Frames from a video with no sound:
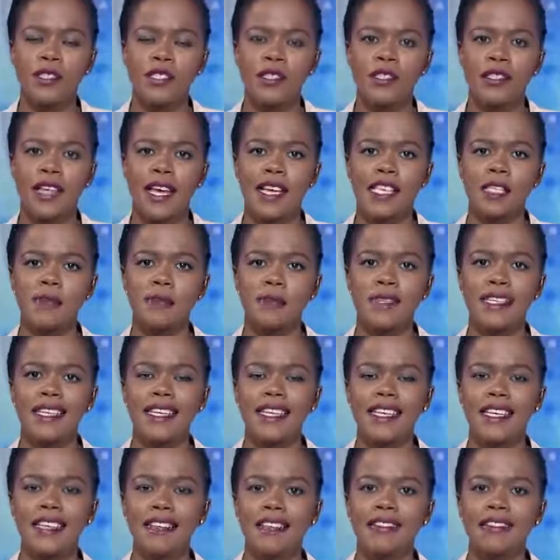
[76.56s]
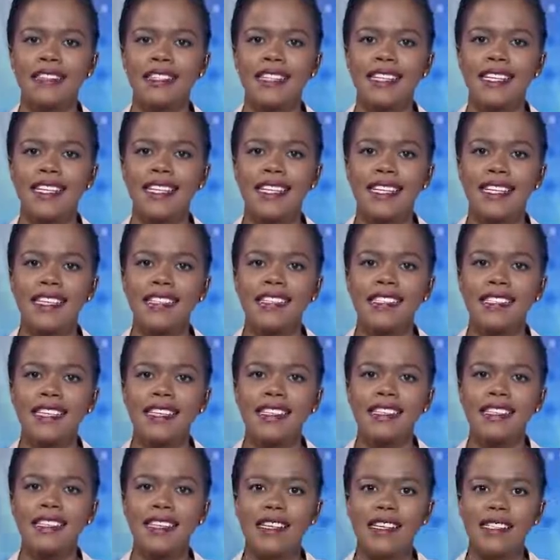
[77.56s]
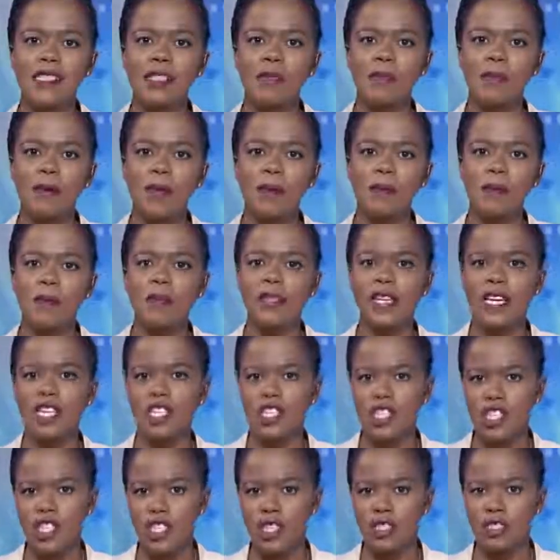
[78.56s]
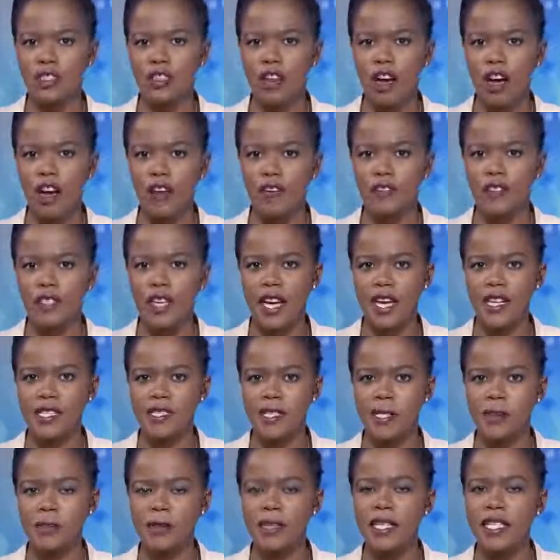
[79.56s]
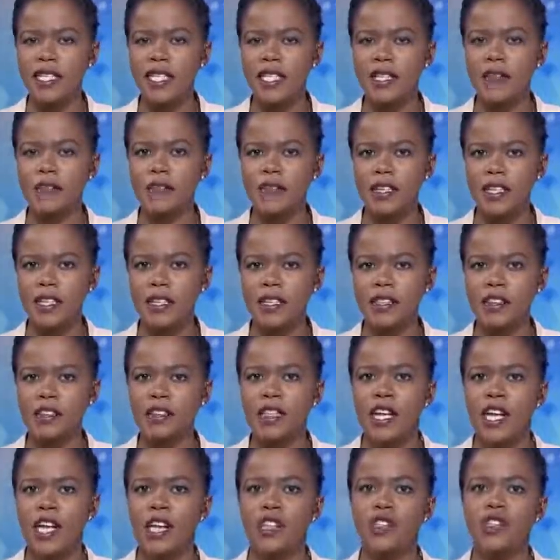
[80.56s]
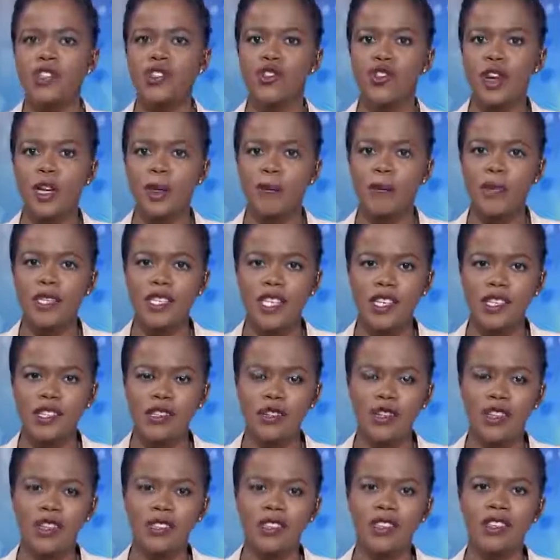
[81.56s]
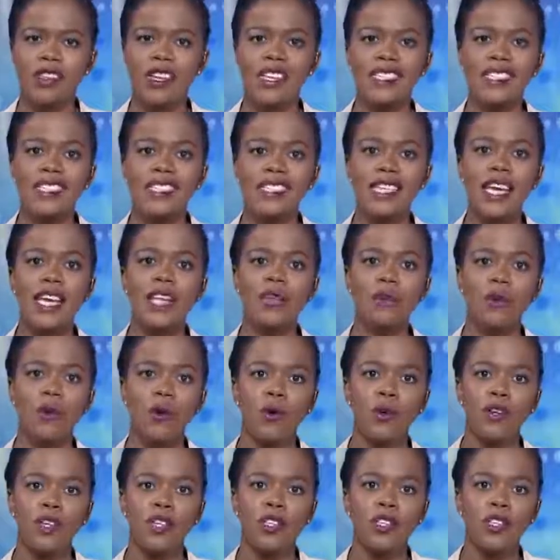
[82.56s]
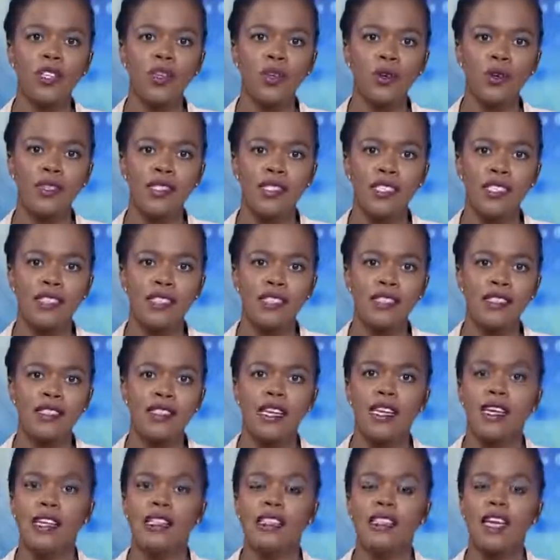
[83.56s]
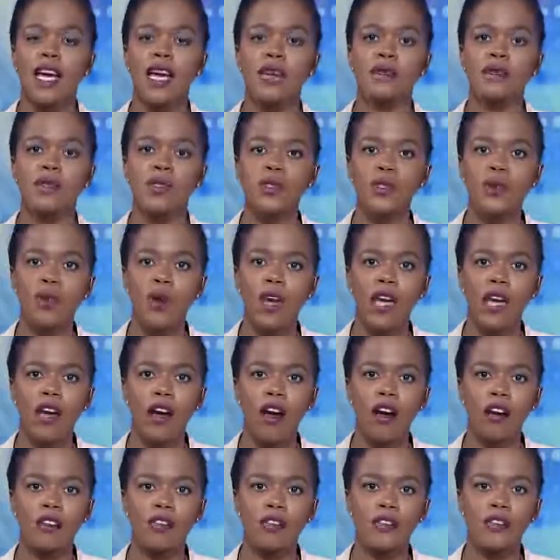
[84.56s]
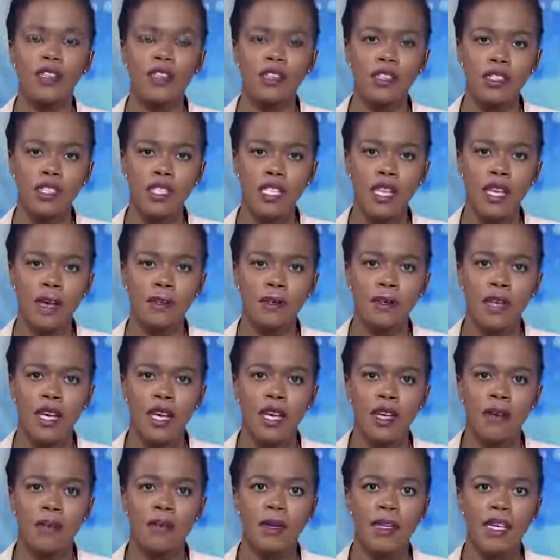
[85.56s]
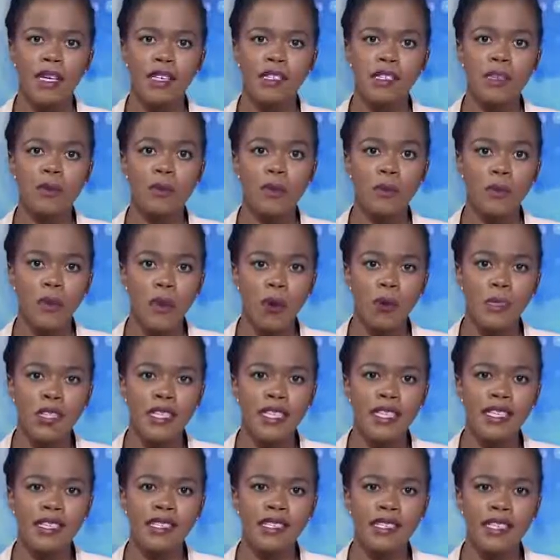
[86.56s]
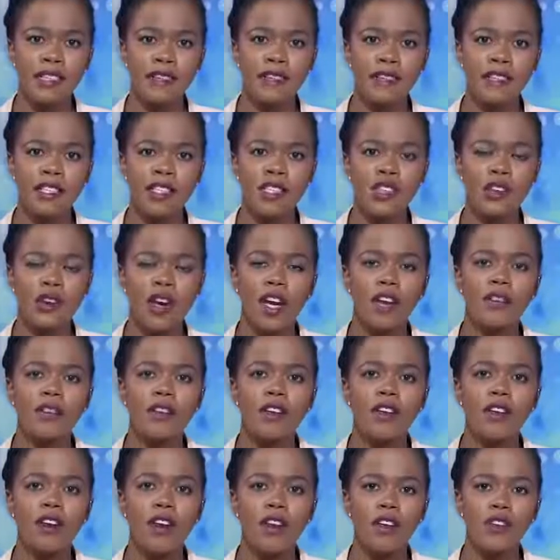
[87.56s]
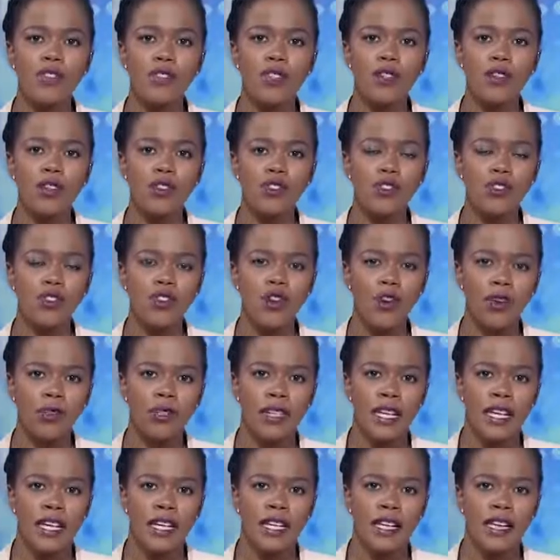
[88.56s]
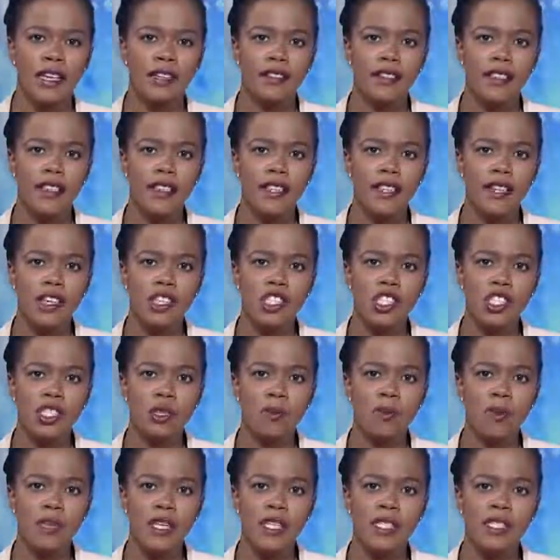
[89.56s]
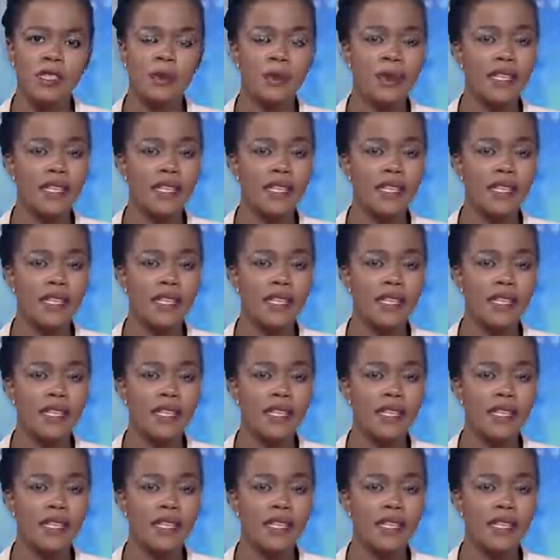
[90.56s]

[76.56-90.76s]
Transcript: has been killed and at least a dozen people injured after a speeding vehicle struck pedestrians on a sidewalk in New York City's Times Square on Thursday. Police reportedly said the driver lost control and the collision appeared to be an